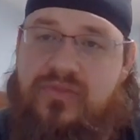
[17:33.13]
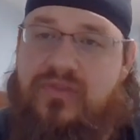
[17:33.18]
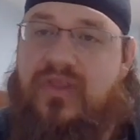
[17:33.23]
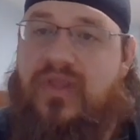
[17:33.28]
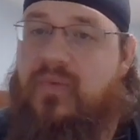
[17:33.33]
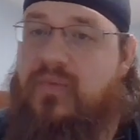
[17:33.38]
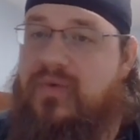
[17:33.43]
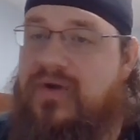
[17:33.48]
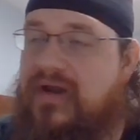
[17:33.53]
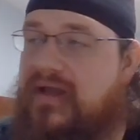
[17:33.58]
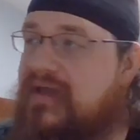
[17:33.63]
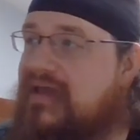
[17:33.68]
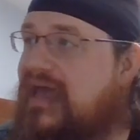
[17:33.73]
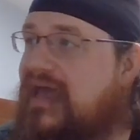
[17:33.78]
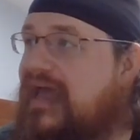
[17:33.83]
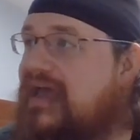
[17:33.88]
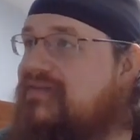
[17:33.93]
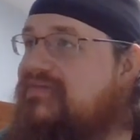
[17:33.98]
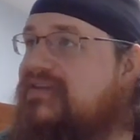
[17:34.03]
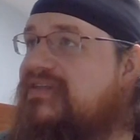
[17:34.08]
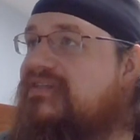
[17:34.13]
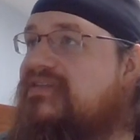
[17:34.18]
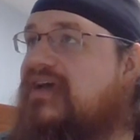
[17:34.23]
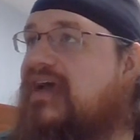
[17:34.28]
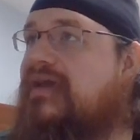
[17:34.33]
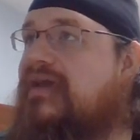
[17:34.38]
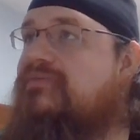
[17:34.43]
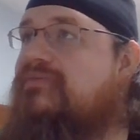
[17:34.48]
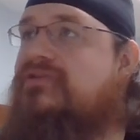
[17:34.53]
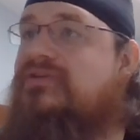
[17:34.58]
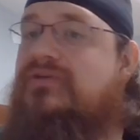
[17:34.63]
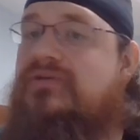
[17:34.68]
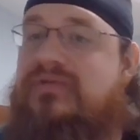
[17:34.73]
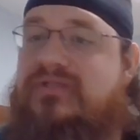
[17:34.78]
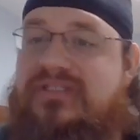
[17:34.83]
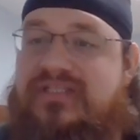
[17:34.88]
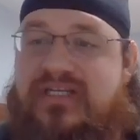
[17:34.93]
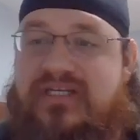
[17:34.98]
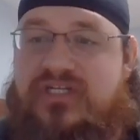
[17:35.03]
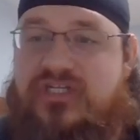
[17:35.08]
We're not going to have this time to
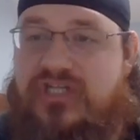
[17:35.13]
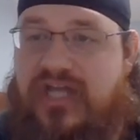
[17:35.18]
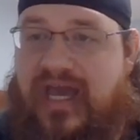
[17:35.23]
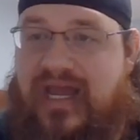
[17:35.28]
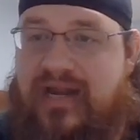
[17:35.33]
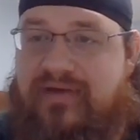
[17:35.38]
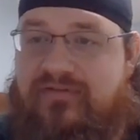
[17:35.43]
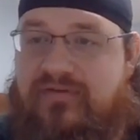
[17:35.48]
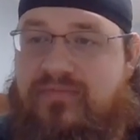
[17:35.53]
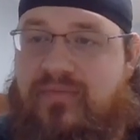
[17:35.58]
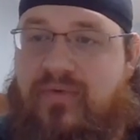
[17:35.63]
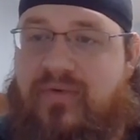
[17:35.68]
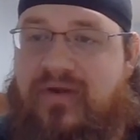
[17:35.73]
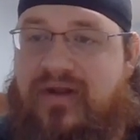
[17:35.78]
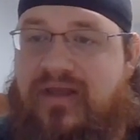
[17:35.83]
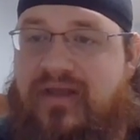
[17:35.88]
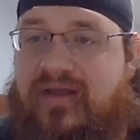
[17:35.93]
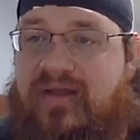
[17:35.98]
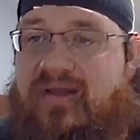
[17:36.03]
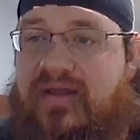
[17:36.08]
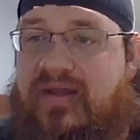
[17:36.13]
sit and chat every morning.